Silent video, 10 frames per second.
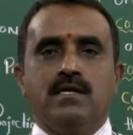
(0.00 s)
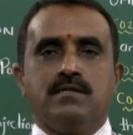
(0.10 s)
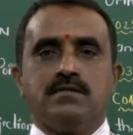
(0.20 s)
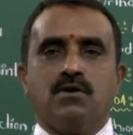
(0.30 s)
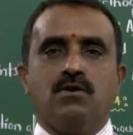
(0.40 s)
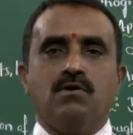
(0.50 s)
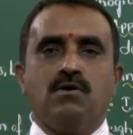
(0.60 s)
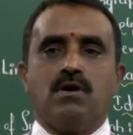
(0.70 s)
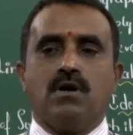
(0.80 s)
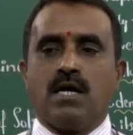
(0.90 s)

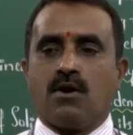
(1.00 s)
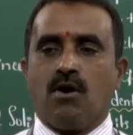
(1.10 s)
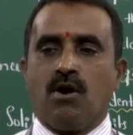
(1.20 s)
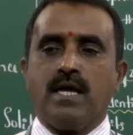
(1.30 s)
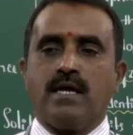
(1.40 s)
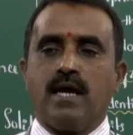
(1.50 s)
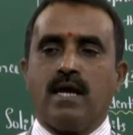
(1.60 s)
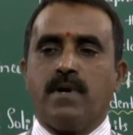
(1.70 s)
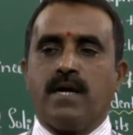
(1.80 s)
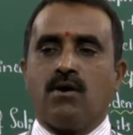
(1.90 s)
So a drawing can
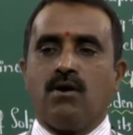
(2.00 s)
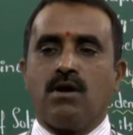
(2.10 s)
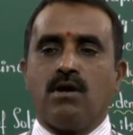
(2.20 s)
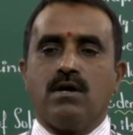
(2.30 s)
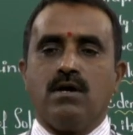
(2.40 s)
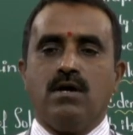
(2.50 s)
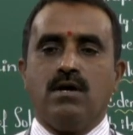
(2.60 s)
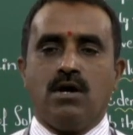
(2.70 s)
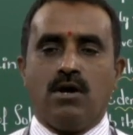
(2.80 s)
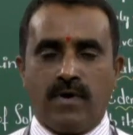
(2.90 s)
be drawn
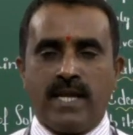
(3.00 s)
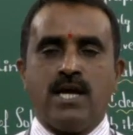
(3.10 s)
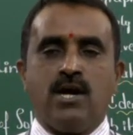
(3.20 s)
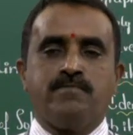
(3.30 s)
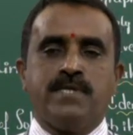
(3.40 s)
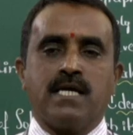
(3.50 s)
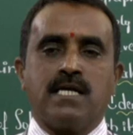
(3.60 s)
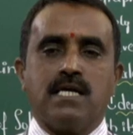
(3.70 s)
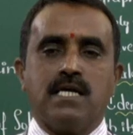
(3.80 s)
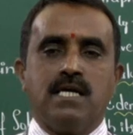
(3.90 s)
of any
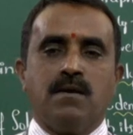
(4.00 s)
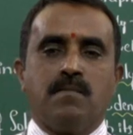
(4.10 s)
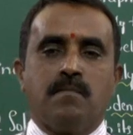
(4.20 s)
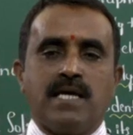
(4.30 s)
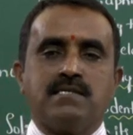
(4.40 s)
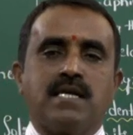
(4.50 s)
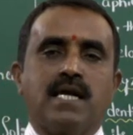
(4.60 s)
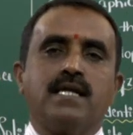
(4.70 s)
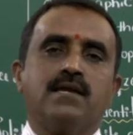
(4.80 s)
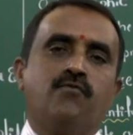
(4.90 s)
object, placing
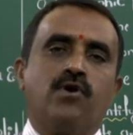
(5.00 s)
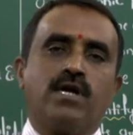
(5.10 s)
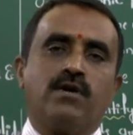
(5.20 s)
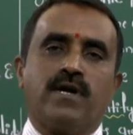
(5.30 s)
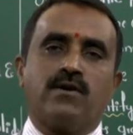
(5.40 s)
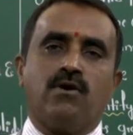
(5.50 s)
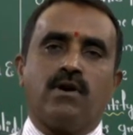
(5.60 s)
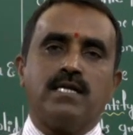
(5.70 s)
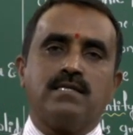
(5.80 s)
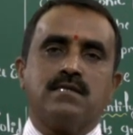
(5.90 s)
it in four different
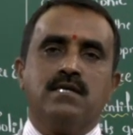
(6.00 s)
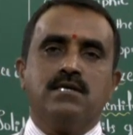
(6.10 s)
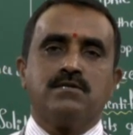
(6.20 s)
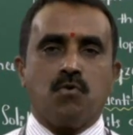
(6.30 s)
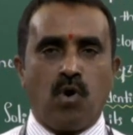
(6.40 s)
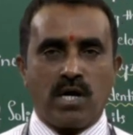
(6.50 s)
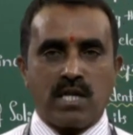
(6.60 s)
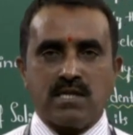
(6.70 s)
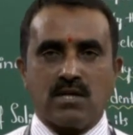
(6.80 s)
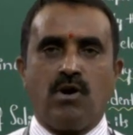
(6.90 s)
quadrants. So what
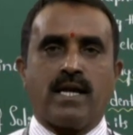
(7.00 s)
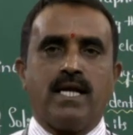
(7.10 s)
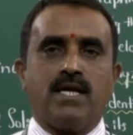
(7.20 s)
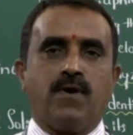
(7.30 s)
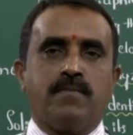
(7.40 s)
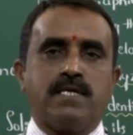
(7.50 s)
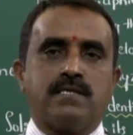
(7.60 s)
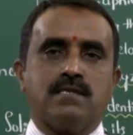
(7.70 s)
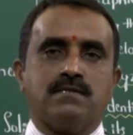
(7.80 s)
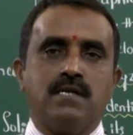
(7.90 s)
is the quadrant we'll be
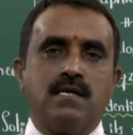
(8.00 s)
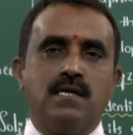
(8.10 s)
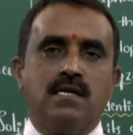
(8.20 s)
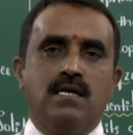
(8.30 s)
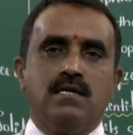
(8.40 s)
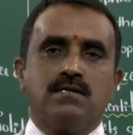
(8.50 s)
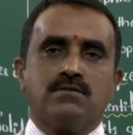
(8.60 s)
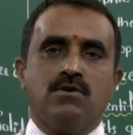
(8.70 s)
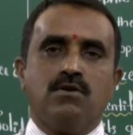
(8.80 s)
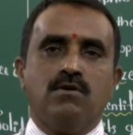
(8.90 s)
discussing?
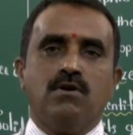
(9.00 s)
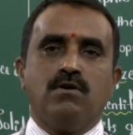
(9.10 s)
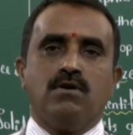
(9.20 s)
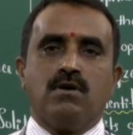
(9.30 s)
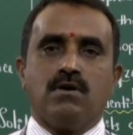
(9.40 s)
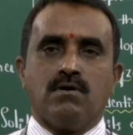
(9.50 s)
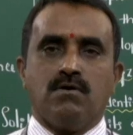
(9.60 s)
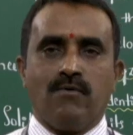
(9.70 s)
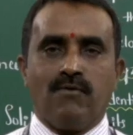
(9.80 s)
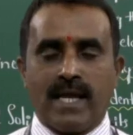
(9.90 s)
So
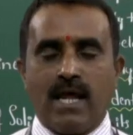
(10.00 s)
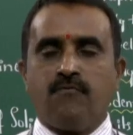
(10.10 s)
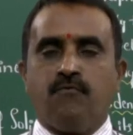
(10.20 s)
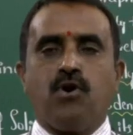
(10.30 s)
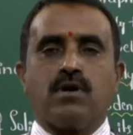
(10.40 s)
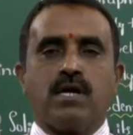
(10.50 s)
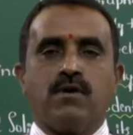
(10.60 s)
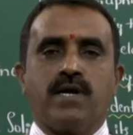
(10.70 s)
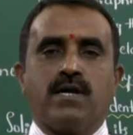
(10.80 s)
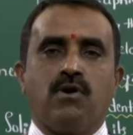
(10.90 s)
we can have four
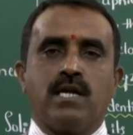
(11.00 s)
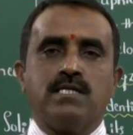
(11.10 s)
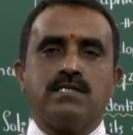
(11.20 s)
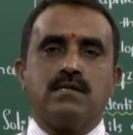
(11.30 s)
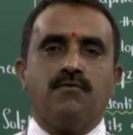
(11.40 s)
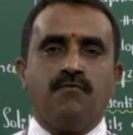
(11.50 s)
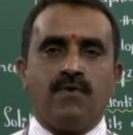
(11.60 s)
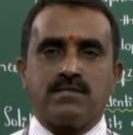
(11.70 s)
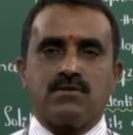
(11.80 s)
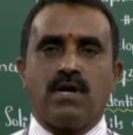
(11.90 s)
different quadrants:
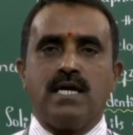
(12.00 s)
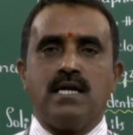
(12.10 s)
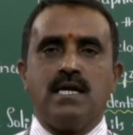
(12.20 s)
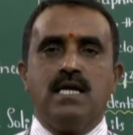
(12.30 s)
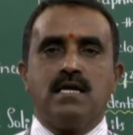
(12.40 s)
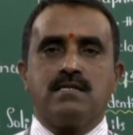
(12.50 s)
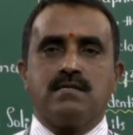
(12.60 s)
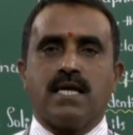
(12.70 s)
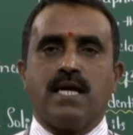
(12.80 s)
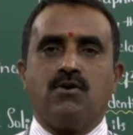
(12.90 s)
first quadrant,
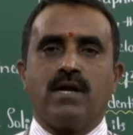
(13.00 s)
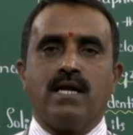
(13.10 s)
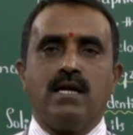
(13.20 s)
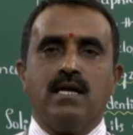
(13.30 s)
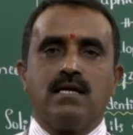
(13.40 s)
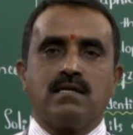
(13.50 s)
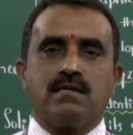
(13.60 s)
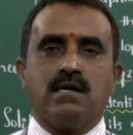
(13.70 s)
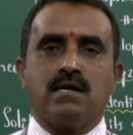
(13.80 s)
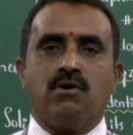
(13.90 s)
second quadrant,
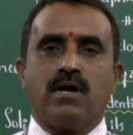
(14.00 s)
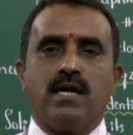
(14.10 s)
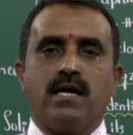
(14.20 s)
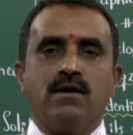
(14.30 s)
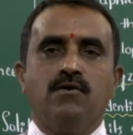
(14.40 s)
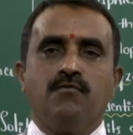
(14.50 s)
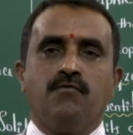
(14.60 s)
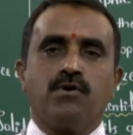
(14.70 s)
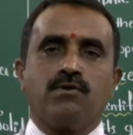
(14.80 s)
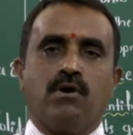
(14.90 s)
third quadrant, and
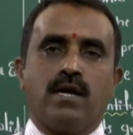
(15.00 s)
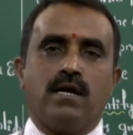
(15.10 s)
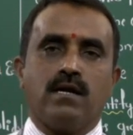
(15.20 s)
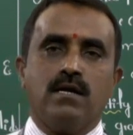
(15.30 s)
fourth quadrant.